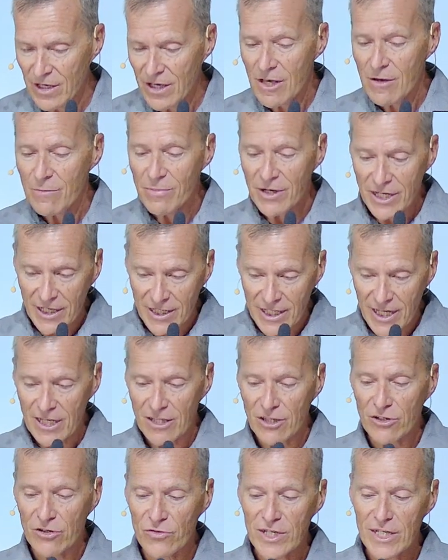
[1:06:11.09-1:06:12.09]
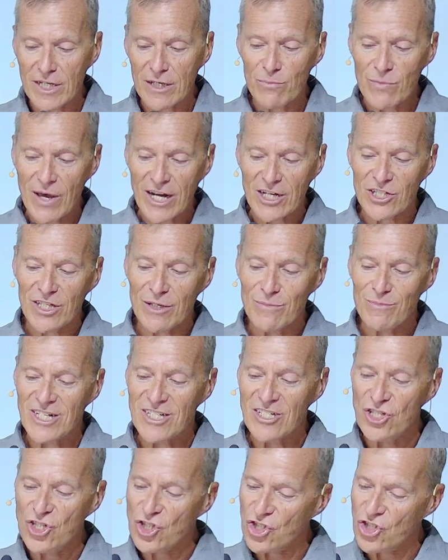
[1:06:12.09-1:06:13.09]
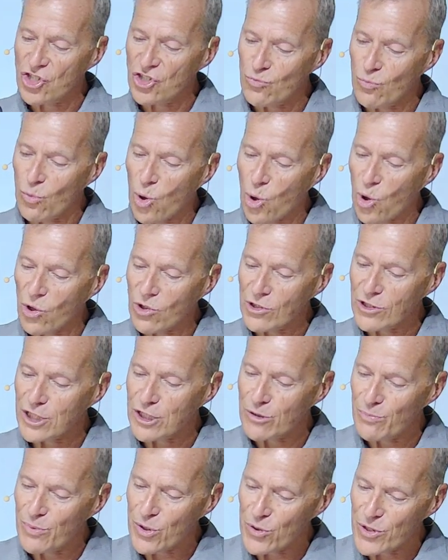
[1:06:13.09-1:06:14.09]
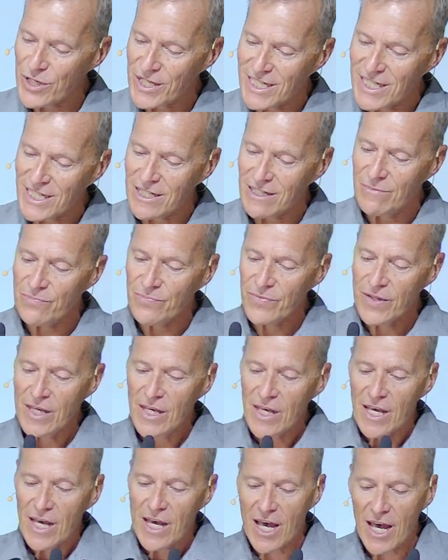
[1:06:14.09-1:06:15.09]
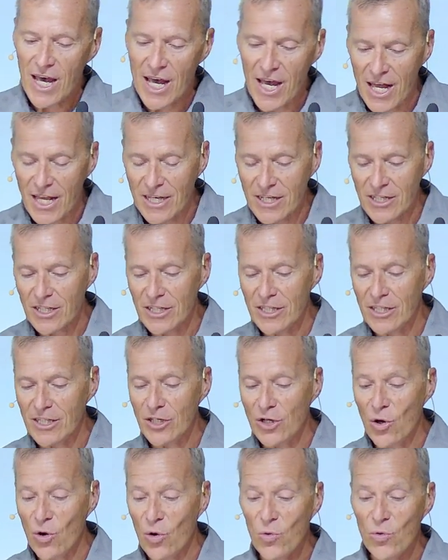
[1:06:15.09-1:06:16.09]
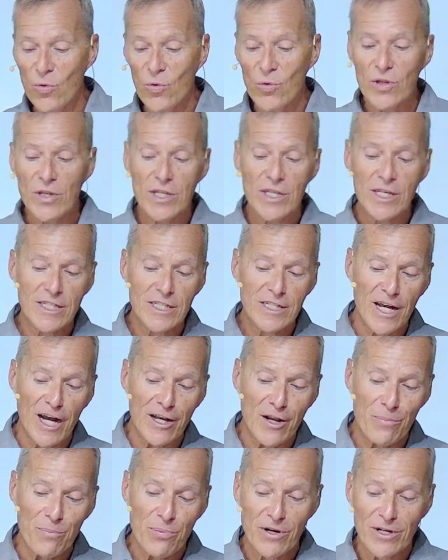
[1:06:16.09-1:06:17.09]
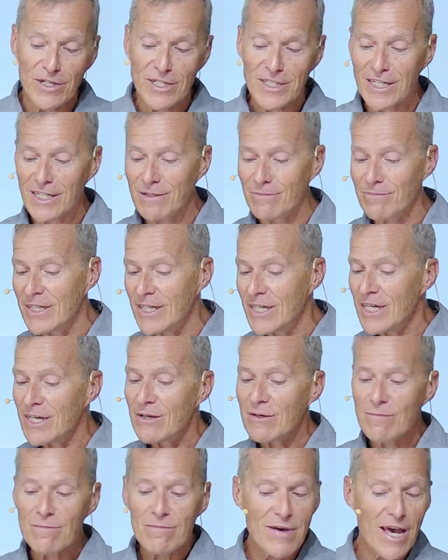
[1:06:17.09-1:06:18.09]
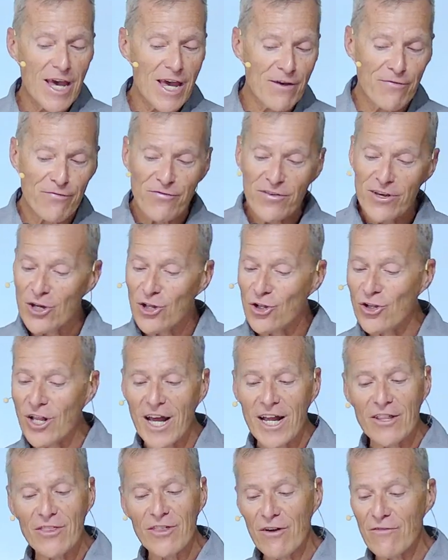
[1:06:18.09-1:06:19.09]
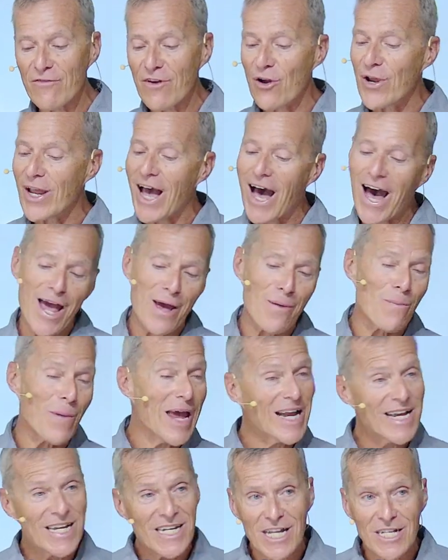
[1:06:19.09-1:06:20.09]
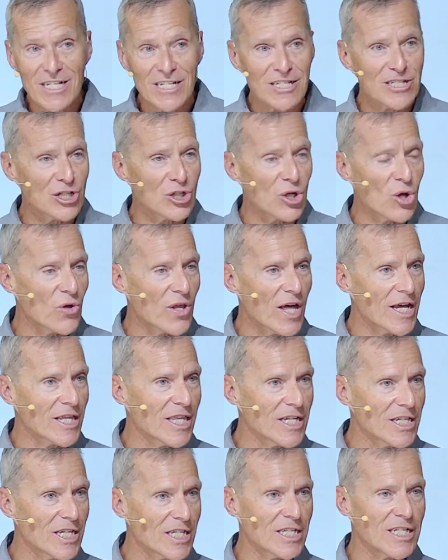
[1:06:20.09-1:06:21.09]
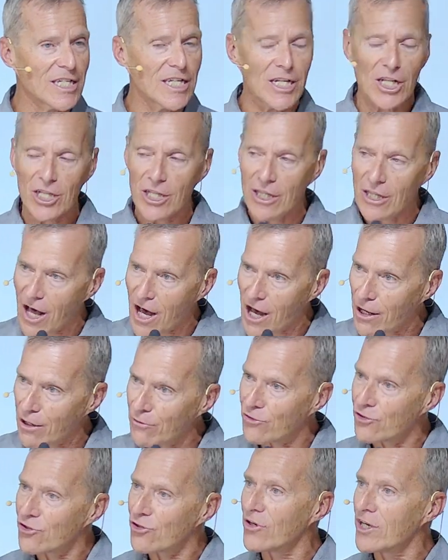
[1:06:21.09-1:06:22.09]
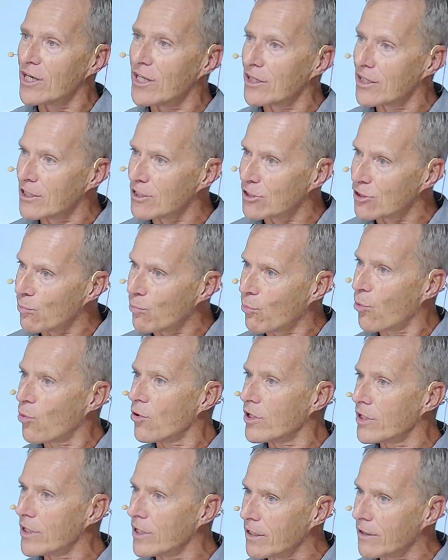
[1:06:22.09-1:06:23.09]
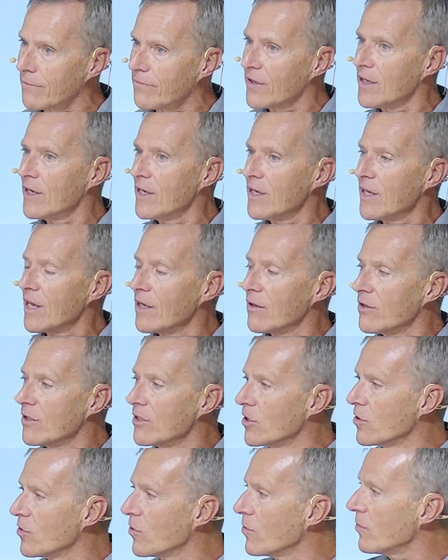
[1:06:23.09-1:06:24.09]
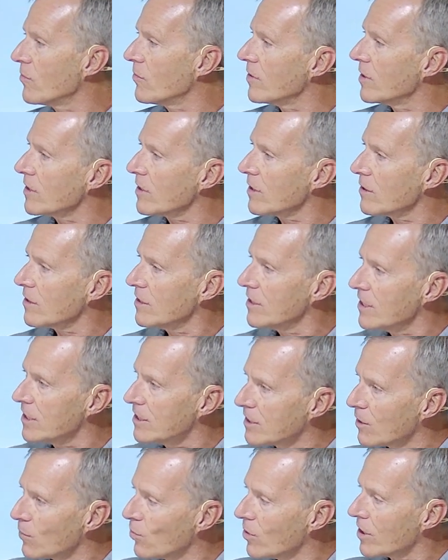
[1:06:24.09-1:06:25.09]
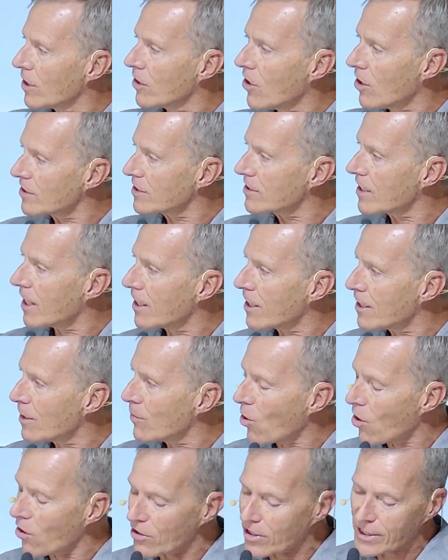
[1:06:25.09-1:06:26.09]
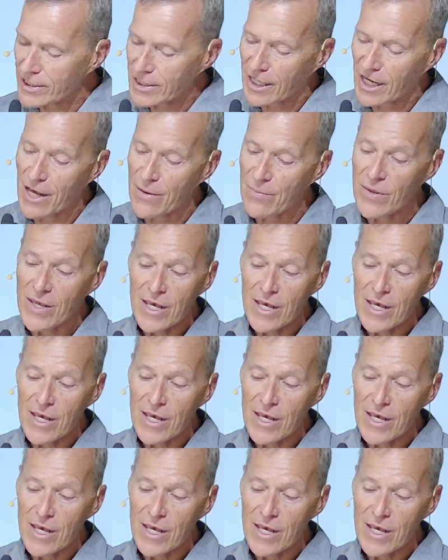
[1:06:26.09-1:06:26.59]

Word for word: But again, the Greek actually means small spirited. And, you know, this kind of person may feel like they're very high maintenance, you know, that they just need a lot of strength and support and, and you know, need someone alongside of them all the time.